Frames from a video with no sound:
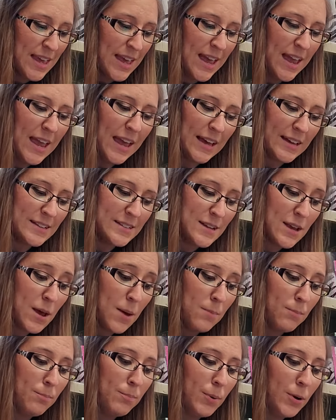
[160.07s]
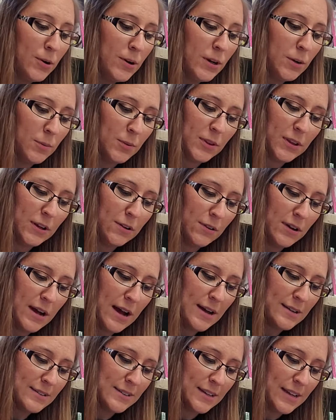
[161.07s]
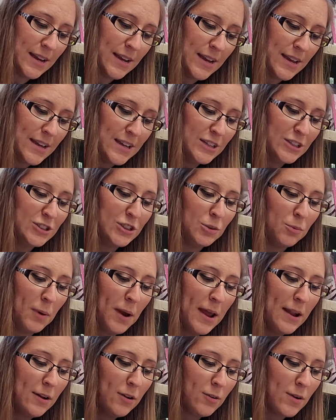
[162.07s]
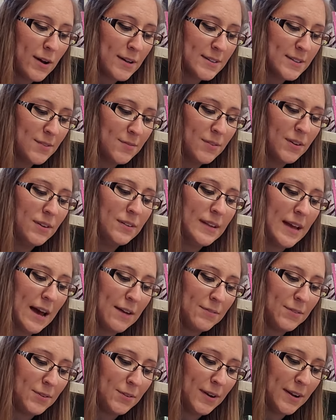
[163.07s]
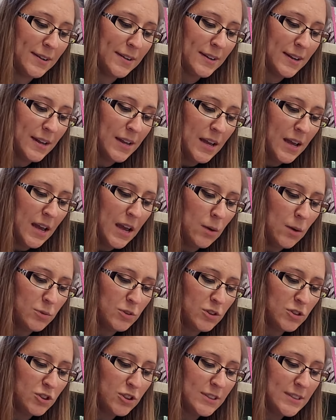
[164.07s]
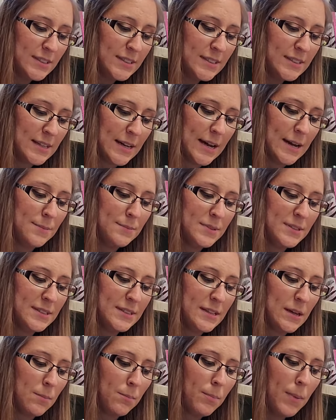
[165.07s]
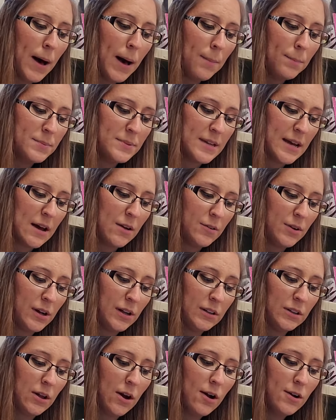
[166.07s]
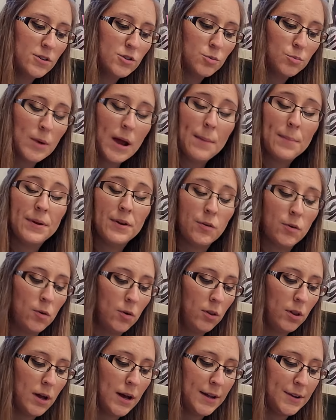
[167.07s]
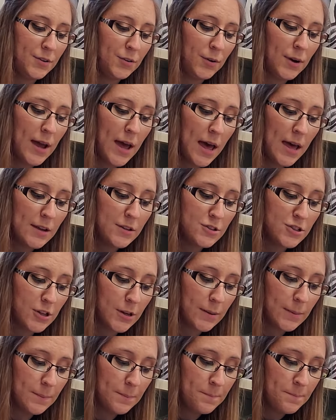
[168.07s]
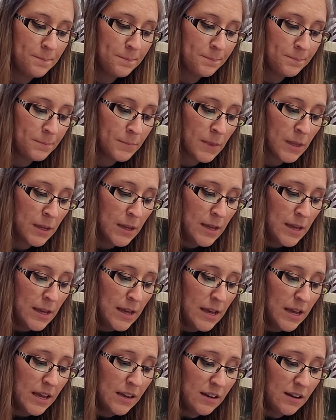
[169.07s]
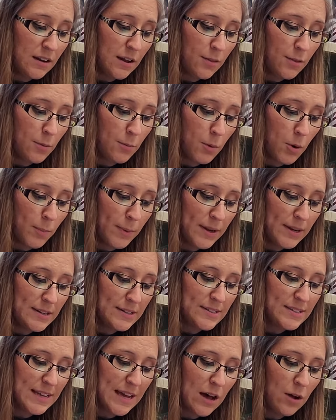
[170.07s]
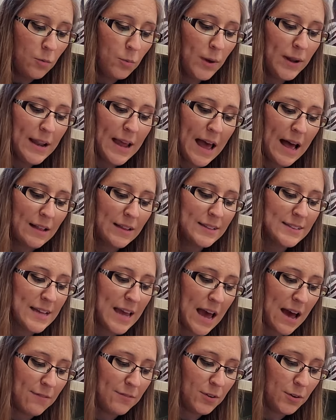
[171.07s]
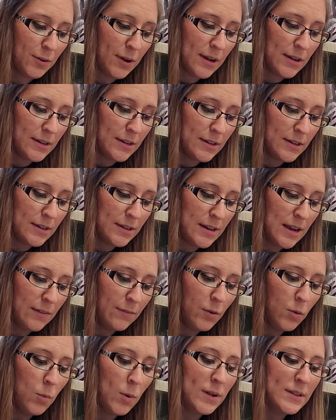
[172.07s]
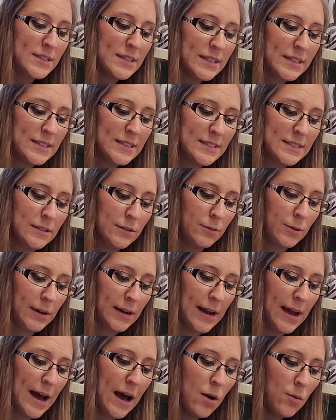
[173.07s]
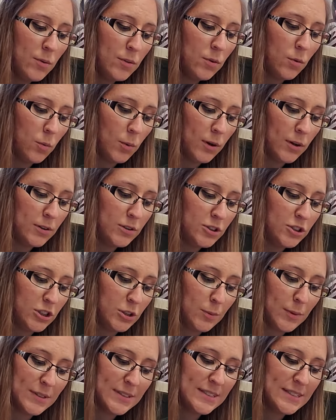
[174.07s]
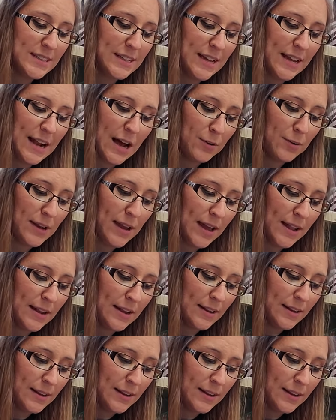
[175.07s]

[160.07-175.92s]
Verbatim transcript: And, burning with curiosity, she ran across the field after it, and was just in time to see it pop down a large rabbit hole under a hedge. In another moment, down went Alice after it, never once considering how in the world she was to get out again.